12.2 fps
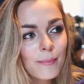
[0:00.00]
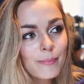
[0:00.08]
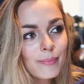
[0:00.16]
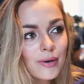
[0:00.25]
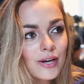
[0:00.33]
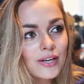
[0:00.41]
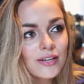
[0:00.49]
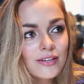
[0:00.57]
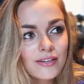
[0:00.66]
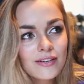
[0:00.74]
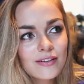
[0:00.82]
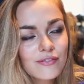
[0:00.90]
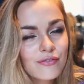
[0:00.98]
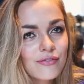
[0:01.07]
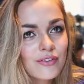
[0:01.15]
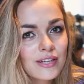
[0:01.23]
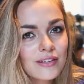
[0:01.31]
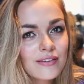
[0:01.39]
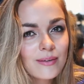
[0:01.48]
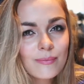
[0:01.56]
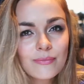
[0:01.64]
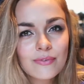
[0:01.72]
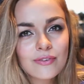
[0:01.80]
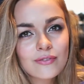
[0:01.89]
But if it
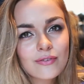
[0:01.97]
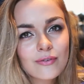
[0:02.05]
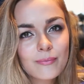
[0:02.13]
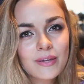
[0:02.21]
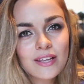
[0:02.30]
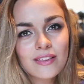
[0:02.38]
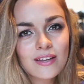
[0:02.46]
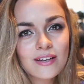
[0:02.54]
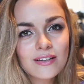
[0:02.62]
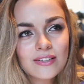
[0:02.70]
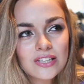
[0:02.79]
seems to be that